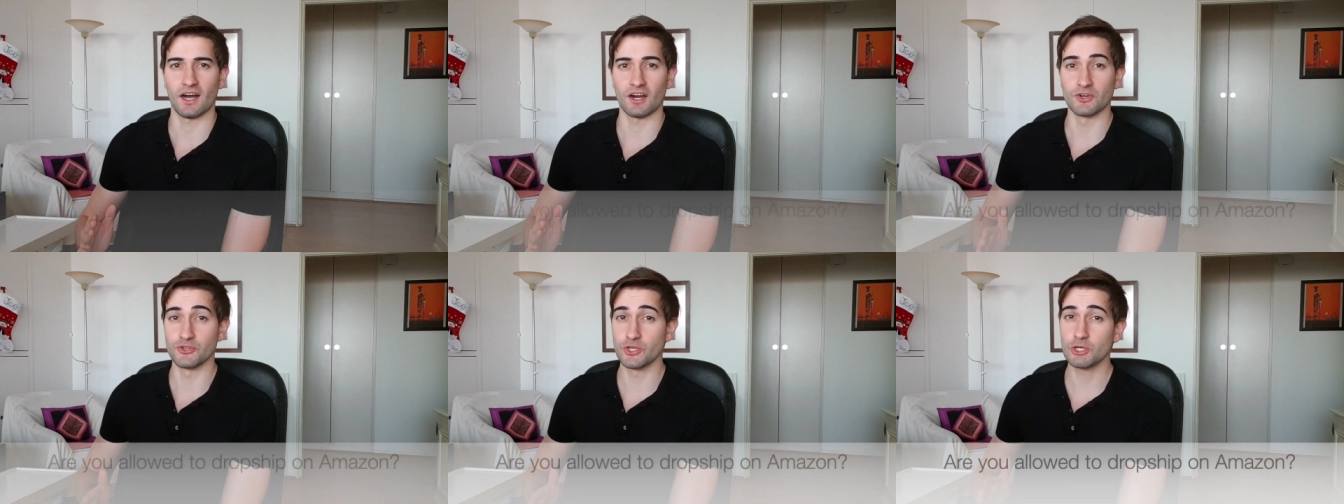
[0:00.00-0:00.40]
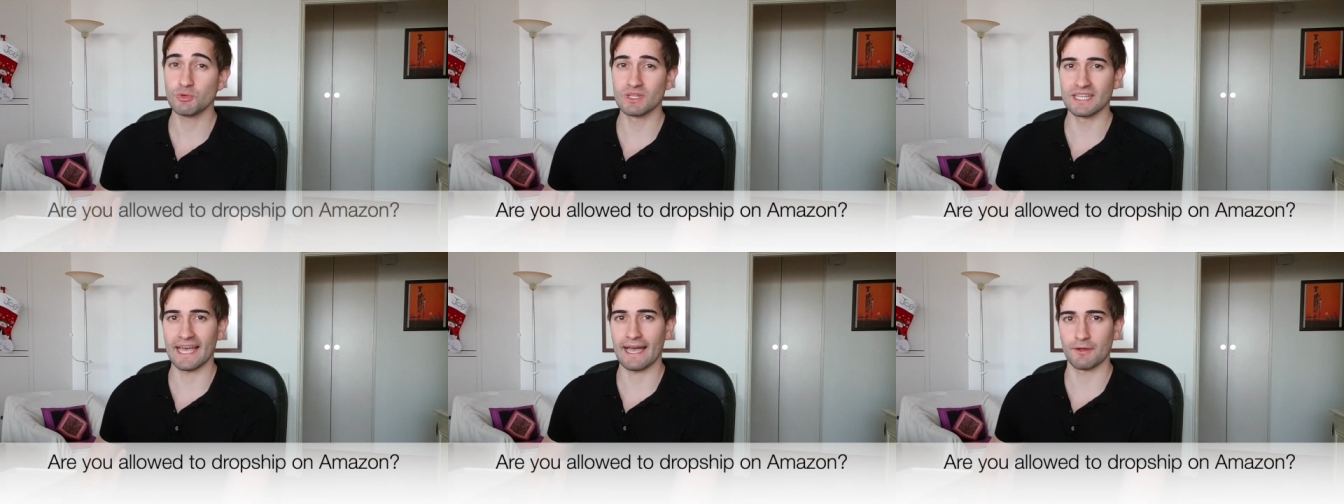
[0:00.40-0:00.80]
Are you
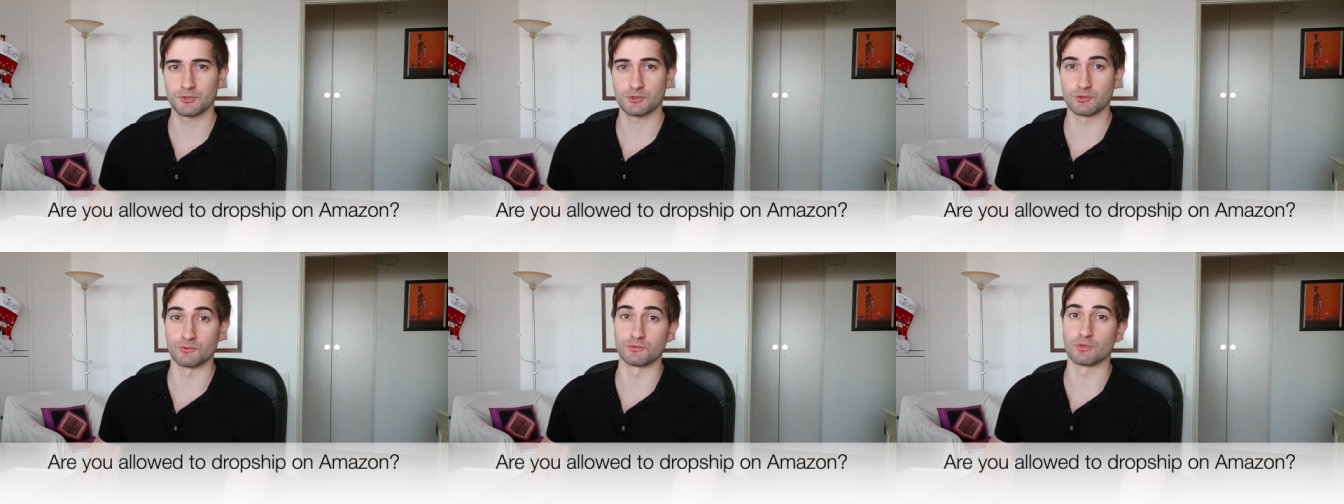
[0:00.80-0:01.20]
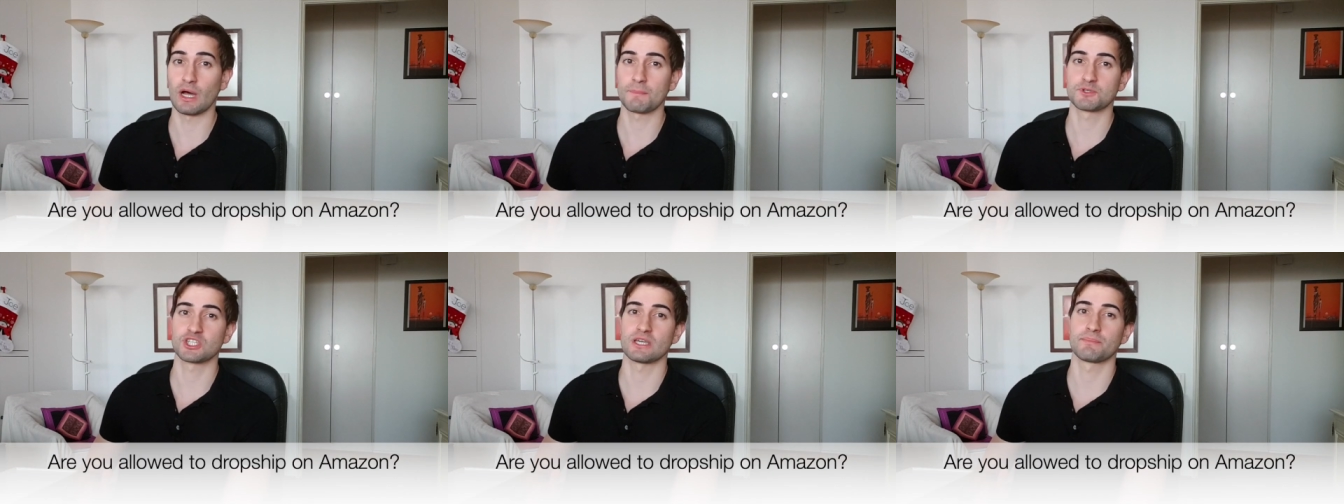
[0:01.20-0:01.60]
allowed to
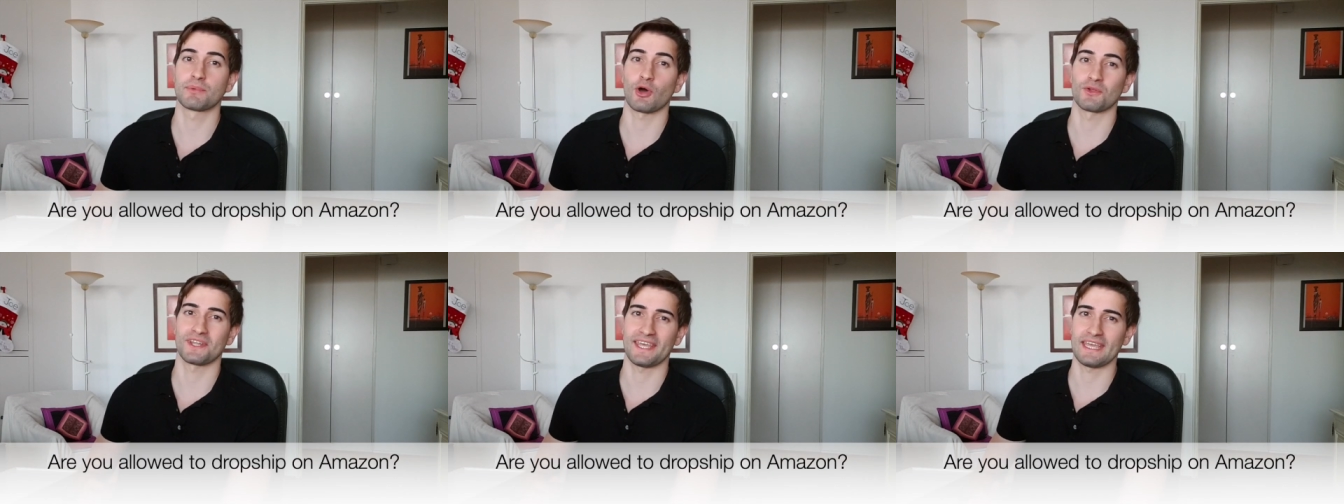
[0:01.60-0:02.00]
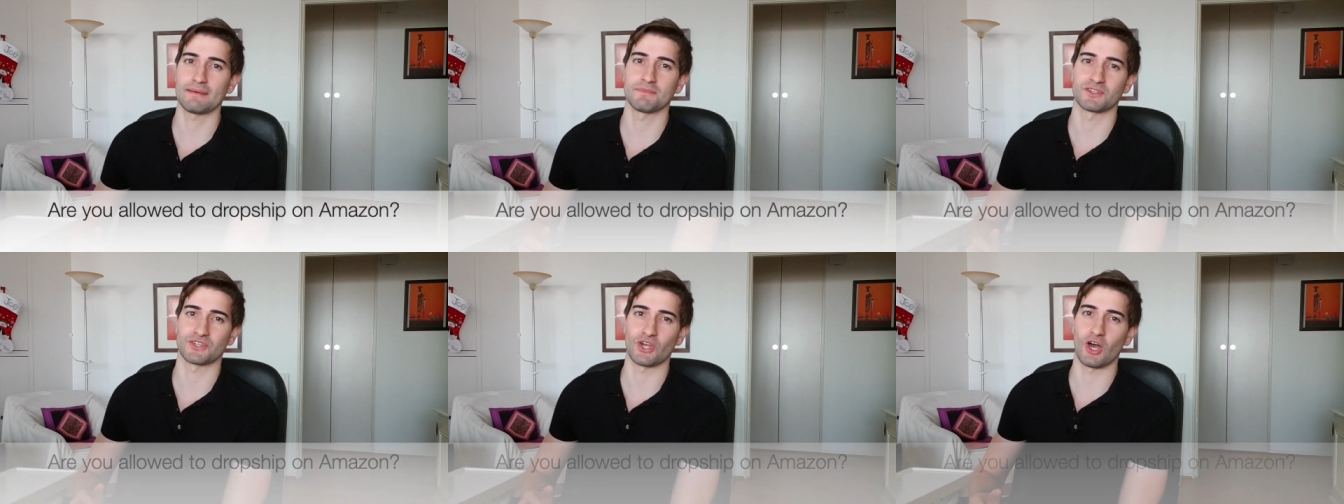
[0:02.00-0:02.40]
dropship on
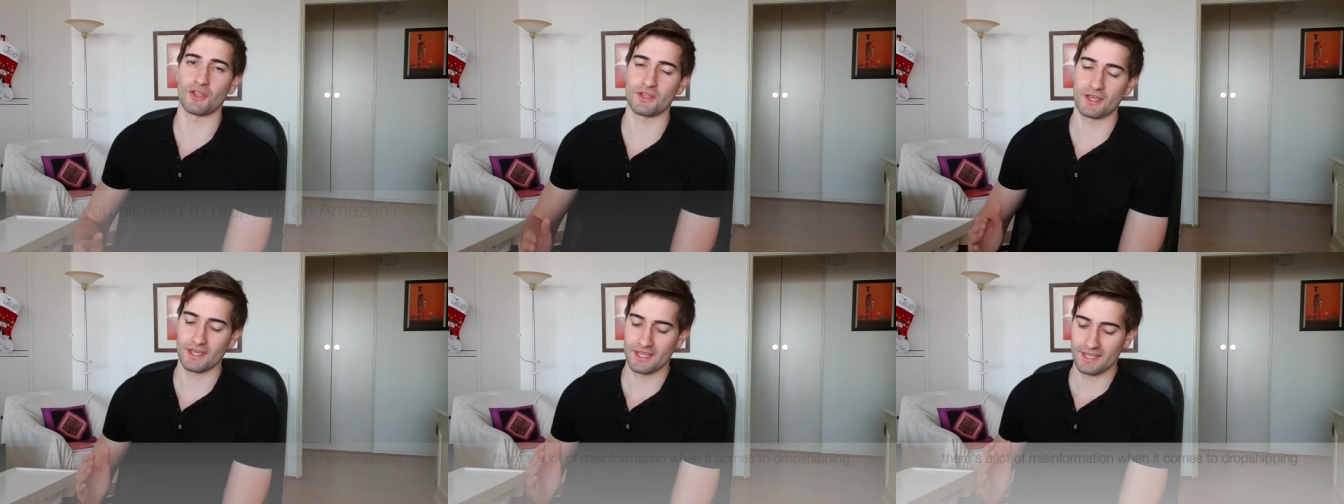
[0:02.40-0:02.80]
Amazon?